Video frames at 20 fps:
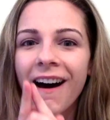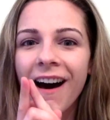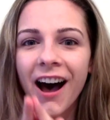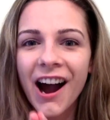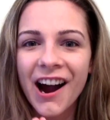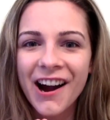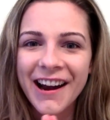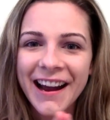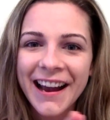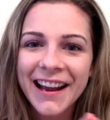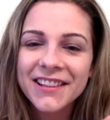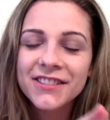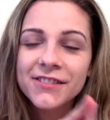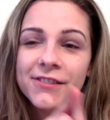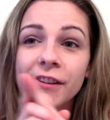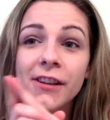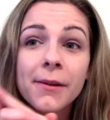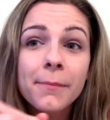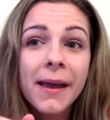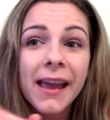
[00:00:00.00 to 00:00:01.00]
Alright,
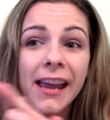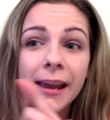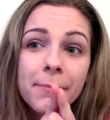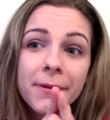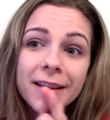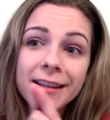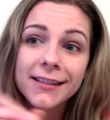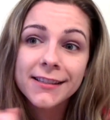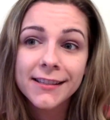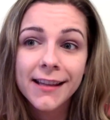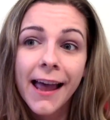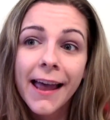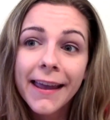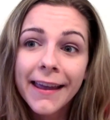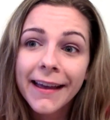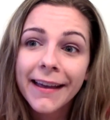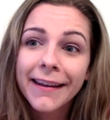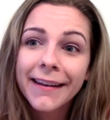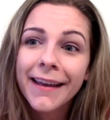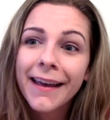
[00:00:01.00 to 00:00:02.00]
so you may be
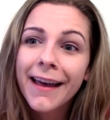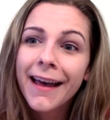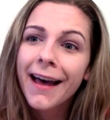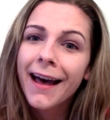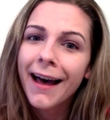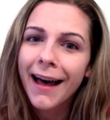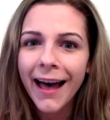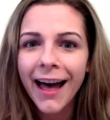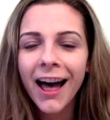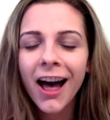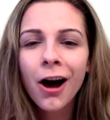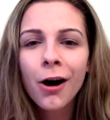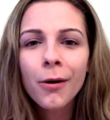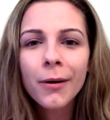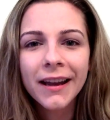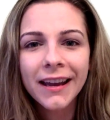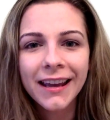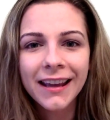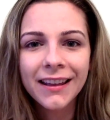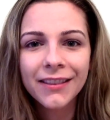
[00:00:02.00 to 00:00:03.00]
saying,
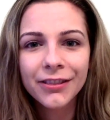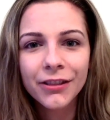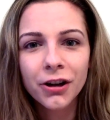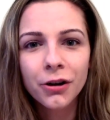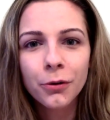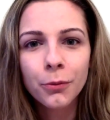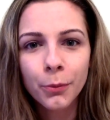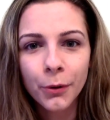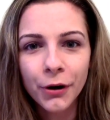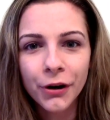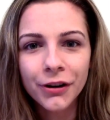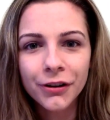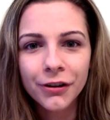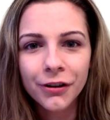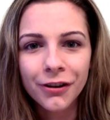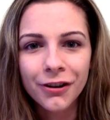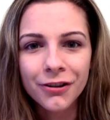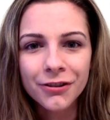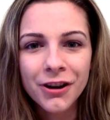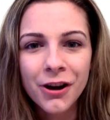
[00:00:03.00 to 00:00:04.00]
how in the
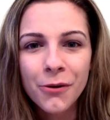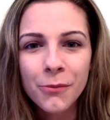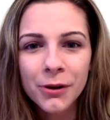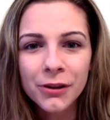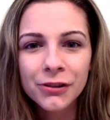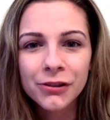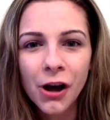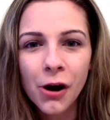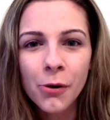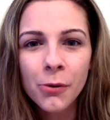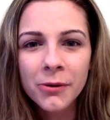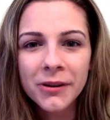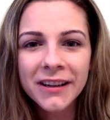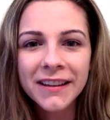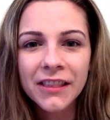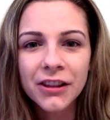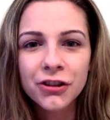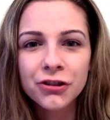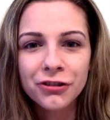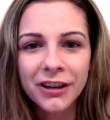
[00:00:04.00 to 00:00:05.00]
world would
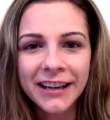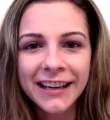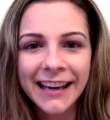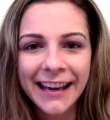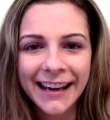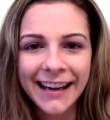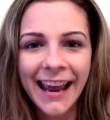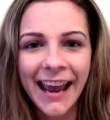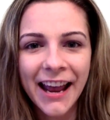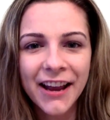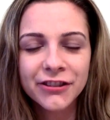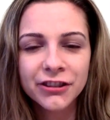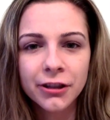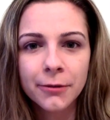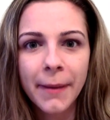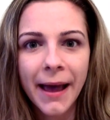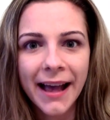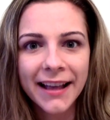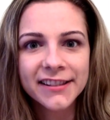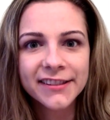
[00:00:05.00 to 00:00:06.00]
lowering the drinking age
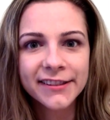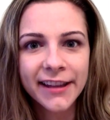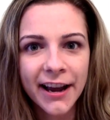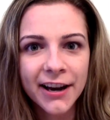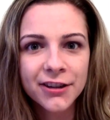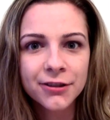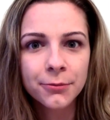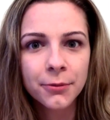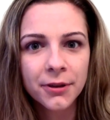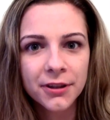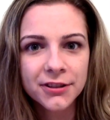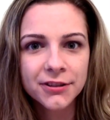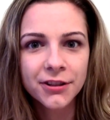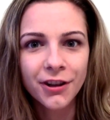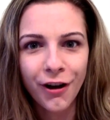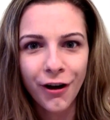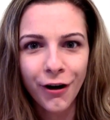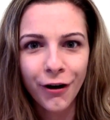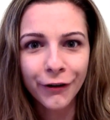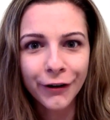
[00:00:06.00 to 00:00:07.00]
combat sexual
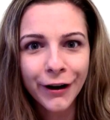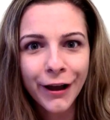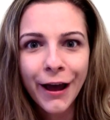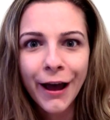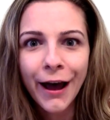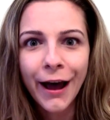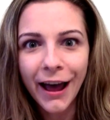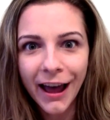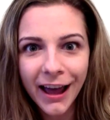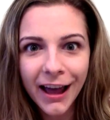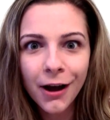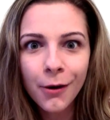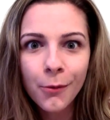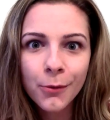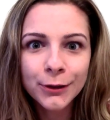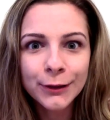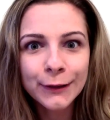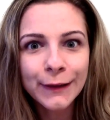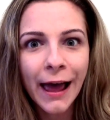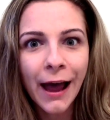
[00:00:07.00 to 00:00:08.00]
assault? How
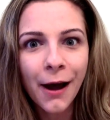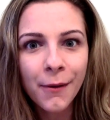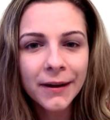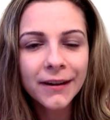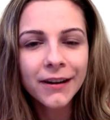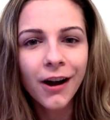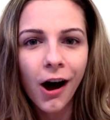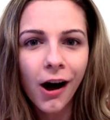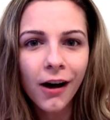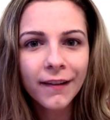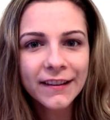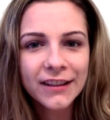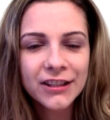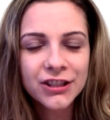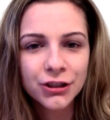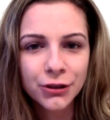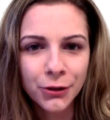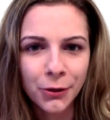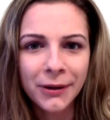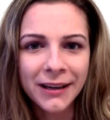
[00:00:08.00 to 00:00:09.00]
would allowing college
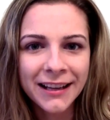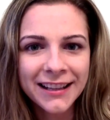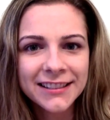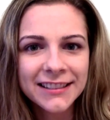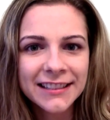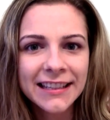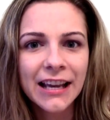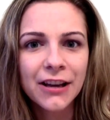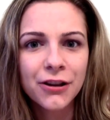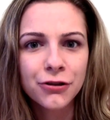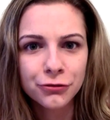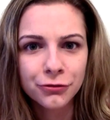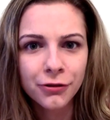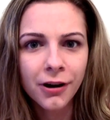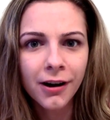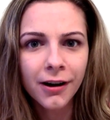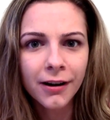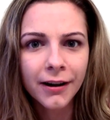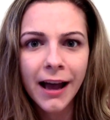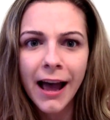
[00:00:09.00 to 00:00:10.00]
students to get
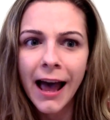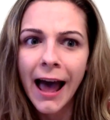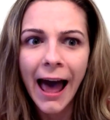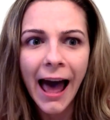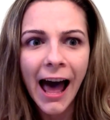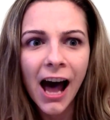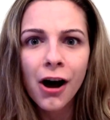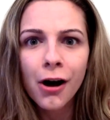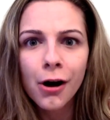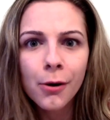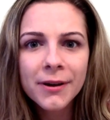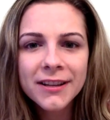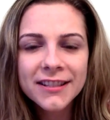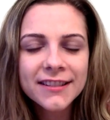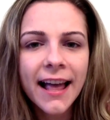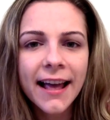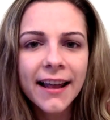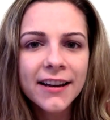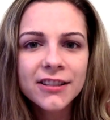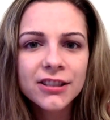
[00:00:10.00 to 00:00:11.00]
drunk, how is
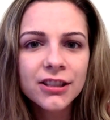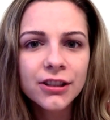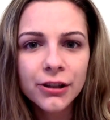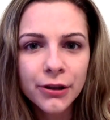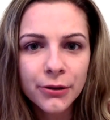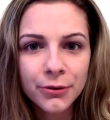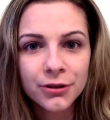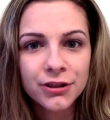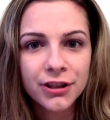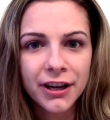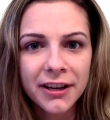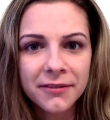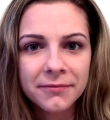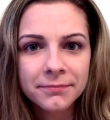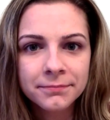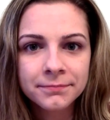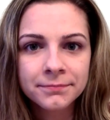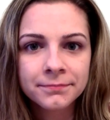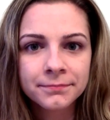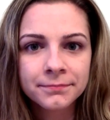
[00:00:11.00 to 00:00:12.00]
that a solution?